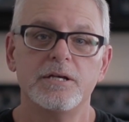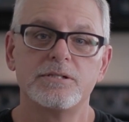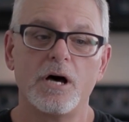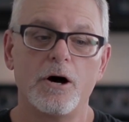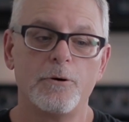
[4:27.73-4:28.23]

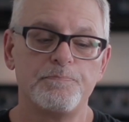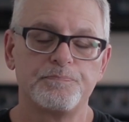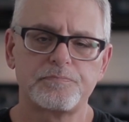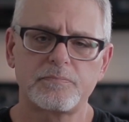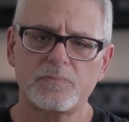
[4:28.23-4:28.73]
So
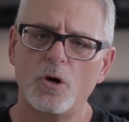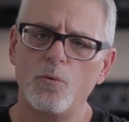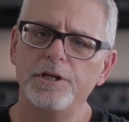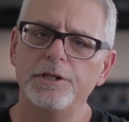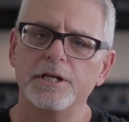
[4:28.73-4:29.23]

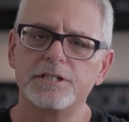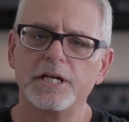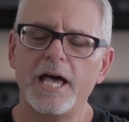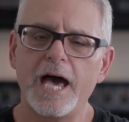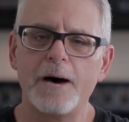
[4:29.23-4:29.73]
what do you think is
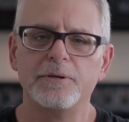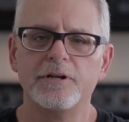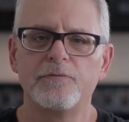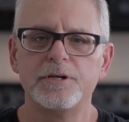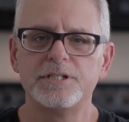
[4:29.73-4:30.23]
going to
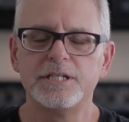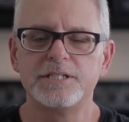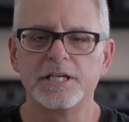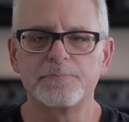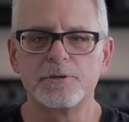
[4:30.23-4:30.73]
happen if we see
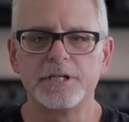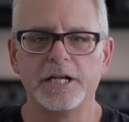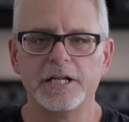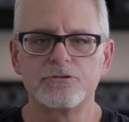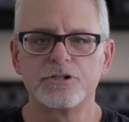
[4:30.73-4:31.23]

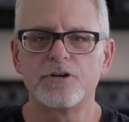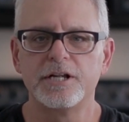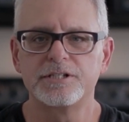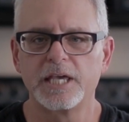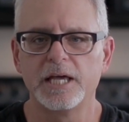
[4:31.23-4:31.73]
6% interest
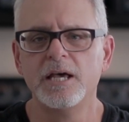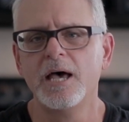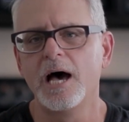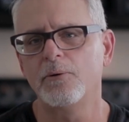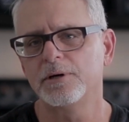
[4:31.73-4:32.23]
rates again?
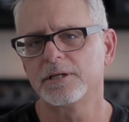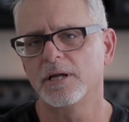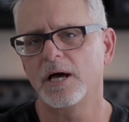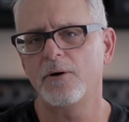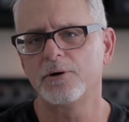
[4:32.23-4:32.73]
I want
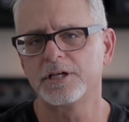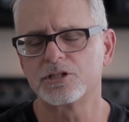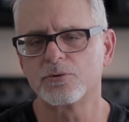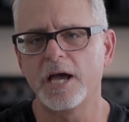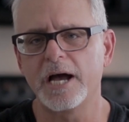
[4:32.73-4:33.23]
to I want to
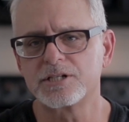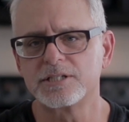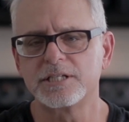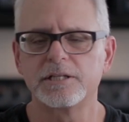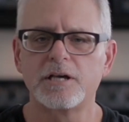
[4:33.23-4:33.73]
get your
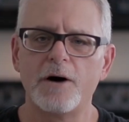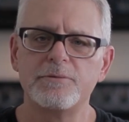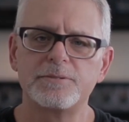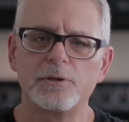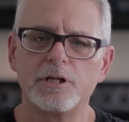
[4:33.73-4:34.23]
reactions in the
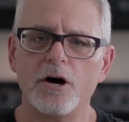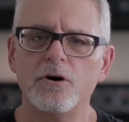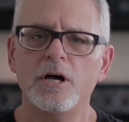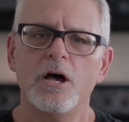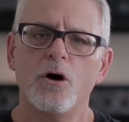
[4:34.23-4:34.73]
comments
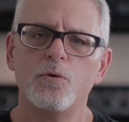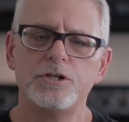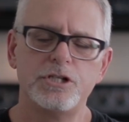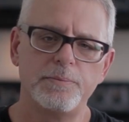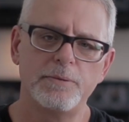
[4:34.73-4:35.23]
below.
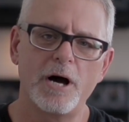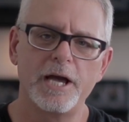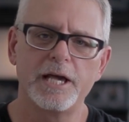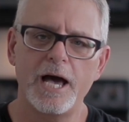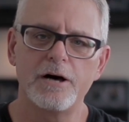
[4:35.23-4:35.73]
Would you be
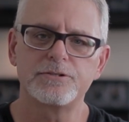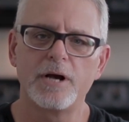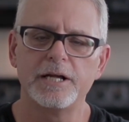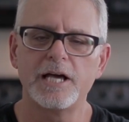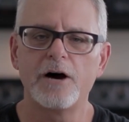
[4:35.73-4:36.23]
buying a house
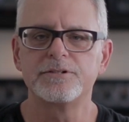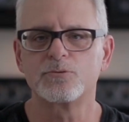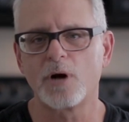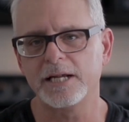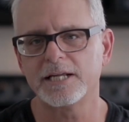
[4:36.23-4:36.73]
right now?
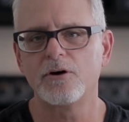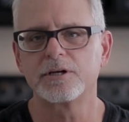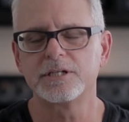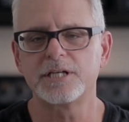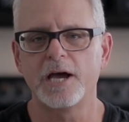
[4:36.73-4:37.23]
Is right now
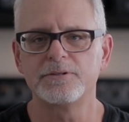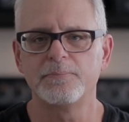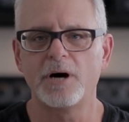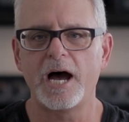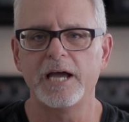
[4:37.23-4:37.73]
a good time
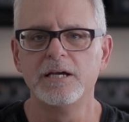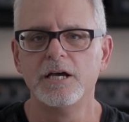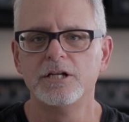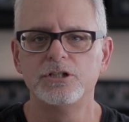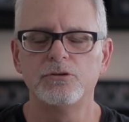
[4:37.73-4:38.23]
to buy?
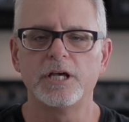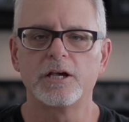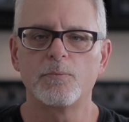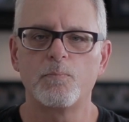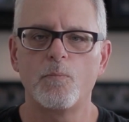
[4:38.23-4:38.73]
Do you
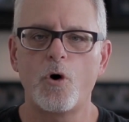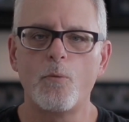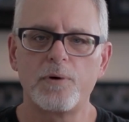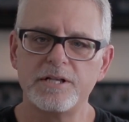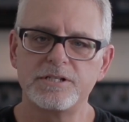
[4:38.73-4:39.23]
think
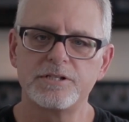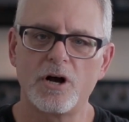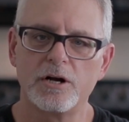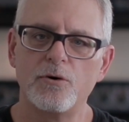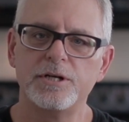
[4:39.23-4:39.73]
home prices
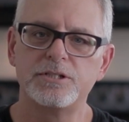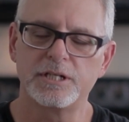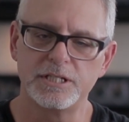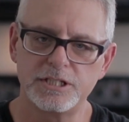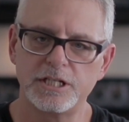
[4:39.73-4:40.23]
are going to
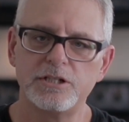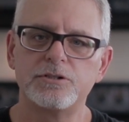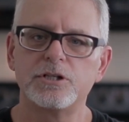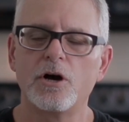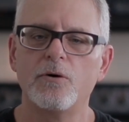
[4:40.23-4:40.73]

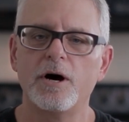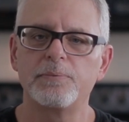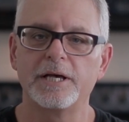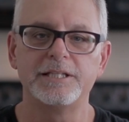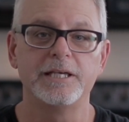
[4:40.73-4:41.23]
continue to go
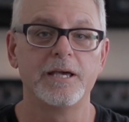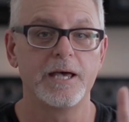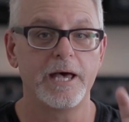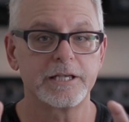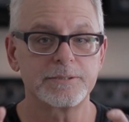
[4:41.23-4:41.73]
up, like the
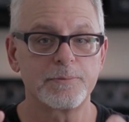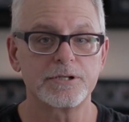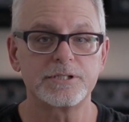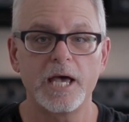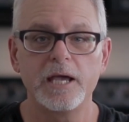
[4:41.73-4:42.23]

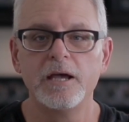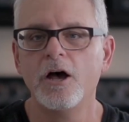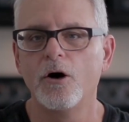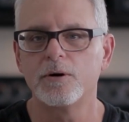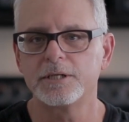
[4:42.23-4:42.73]
experts say,
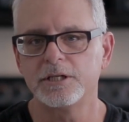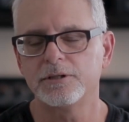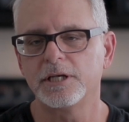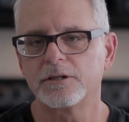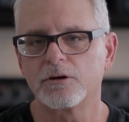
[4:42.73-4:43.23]
or do you
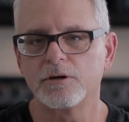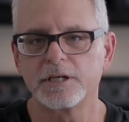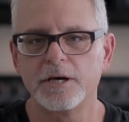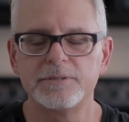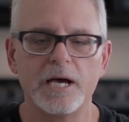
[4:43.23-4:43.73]
think they're going
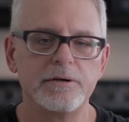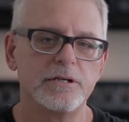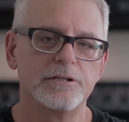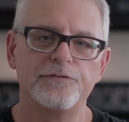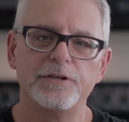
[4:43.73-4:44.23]
to come down
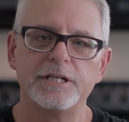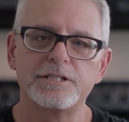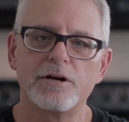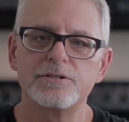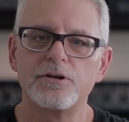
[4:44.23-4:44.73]
here in the
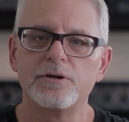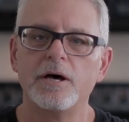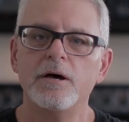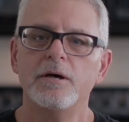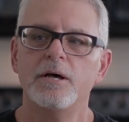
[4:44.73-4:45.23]
Phoenix,
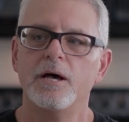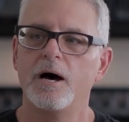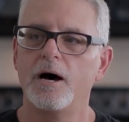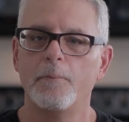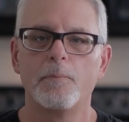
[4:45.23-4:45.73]
Arizona
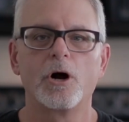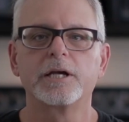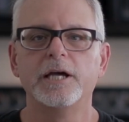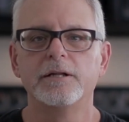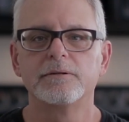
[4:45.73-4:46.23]
uh,
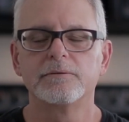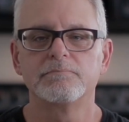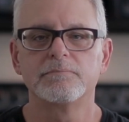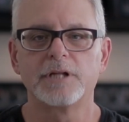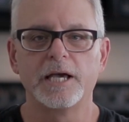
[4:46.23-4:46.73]
market,
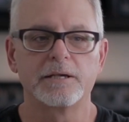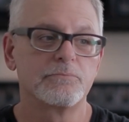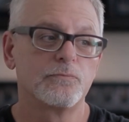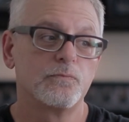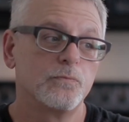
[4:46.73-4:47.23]
like
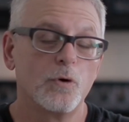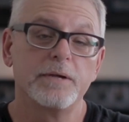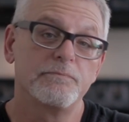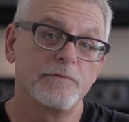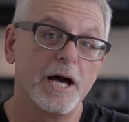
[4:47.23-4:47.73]

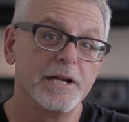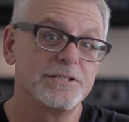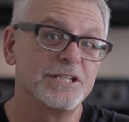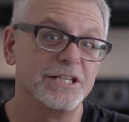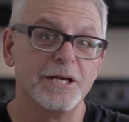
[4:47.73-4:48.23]
we kind
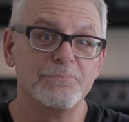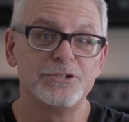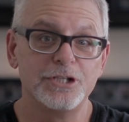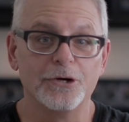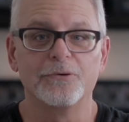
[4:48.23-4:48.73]
of seen
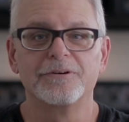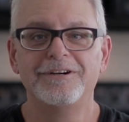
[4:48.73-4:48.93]
them do?